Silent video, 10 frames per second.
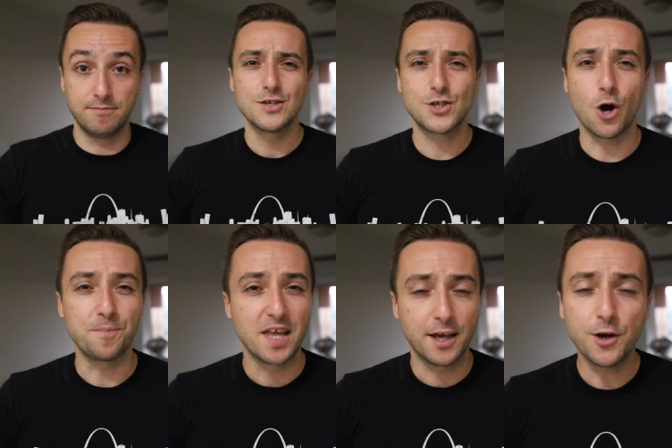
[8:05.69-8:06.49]

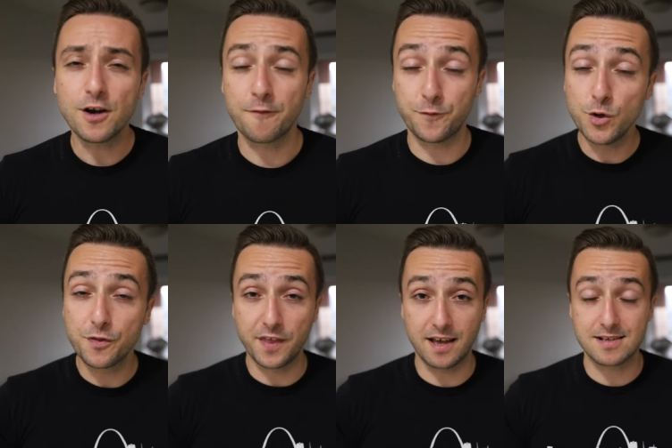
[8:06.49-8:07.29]
So here are a few
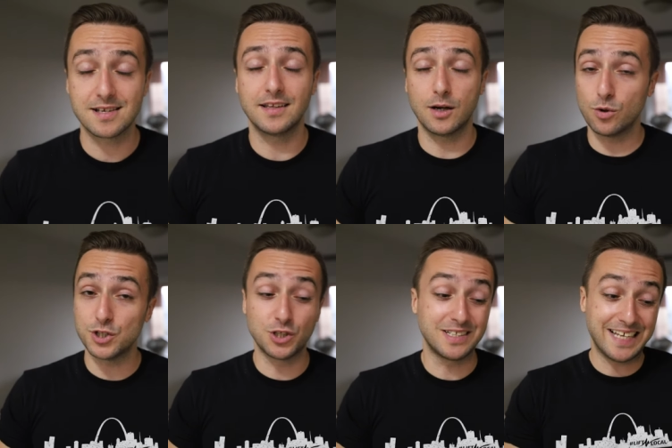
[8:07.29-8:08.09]
things that I
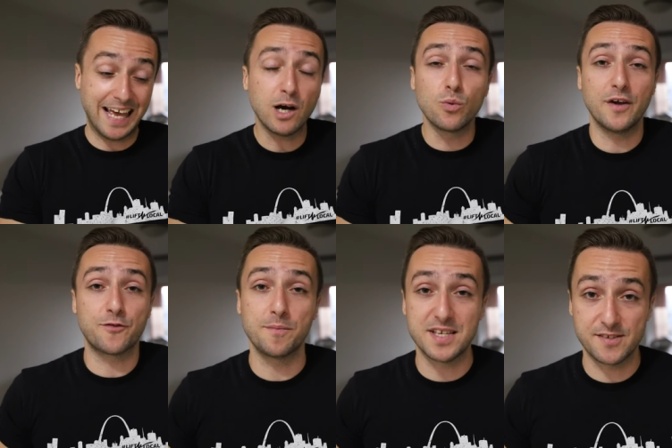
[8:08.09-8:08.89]
want you to take away
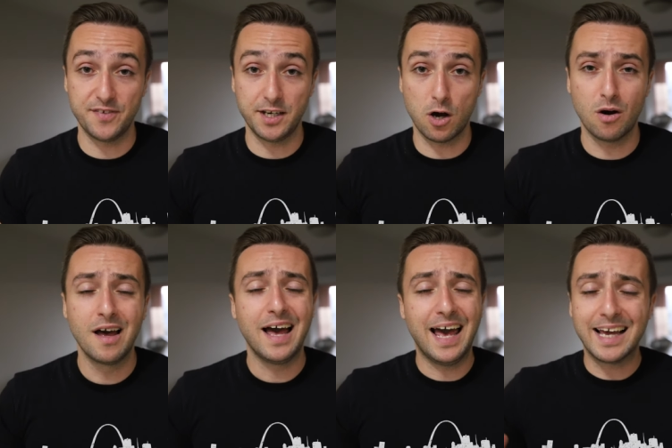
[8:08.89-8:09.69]
from this
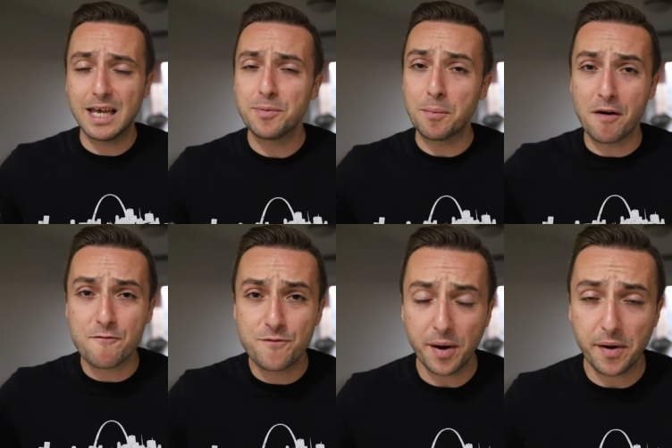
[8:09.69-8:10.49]
video and keep
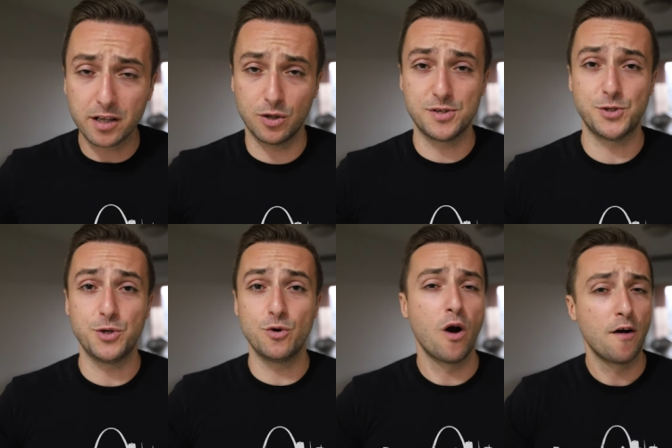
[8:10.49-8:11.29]
them very close to
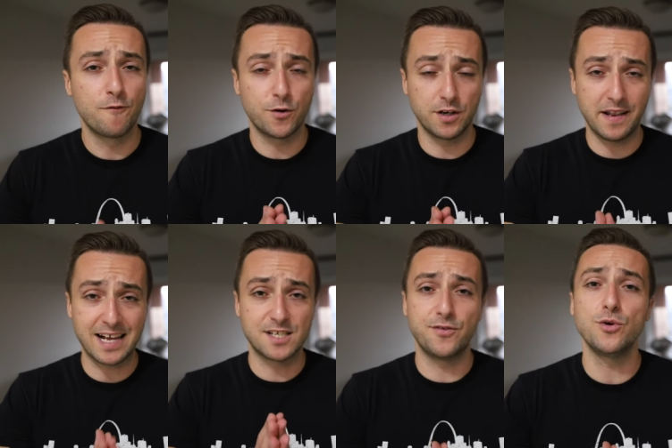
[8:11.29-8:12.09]
you for the
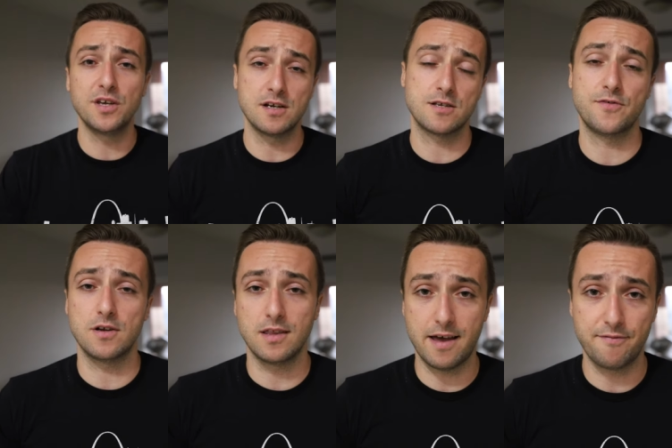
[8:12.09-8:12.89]
next few years of
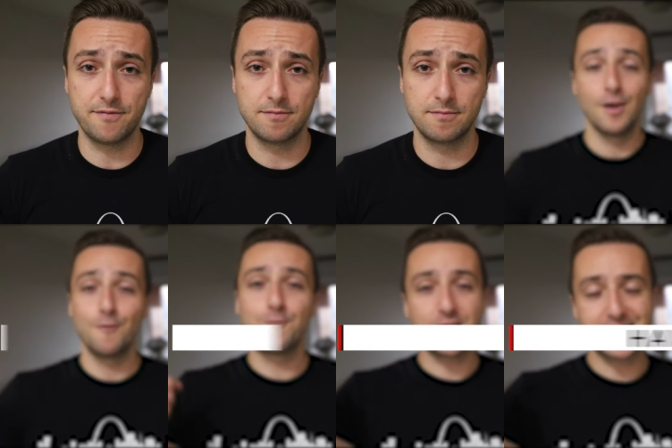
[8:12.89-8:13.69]
your life.
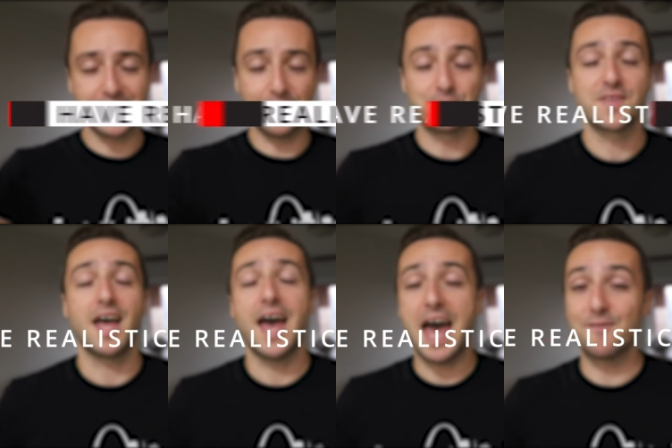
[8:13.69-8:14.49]
First thing,
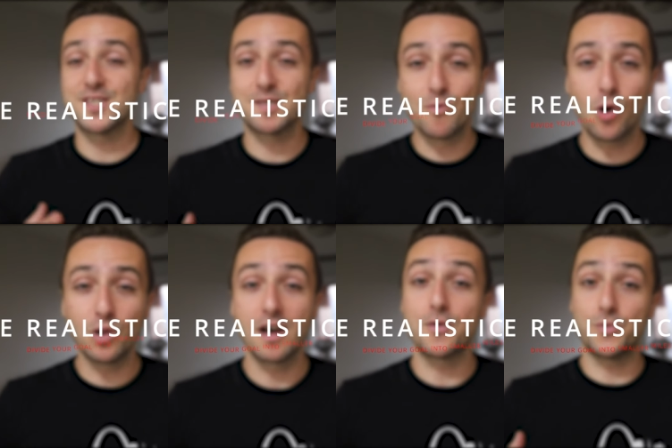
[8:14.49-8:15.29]
have
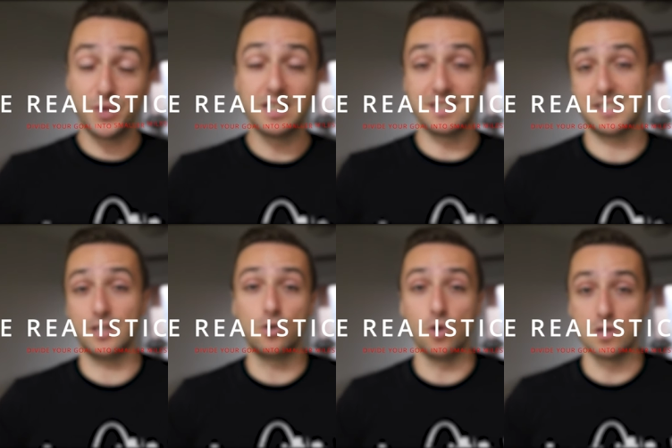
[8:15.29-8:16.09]
small,
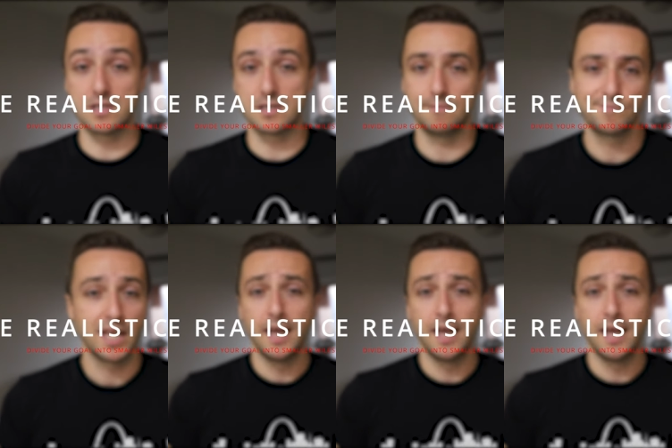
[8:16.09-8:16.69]
realistic goals.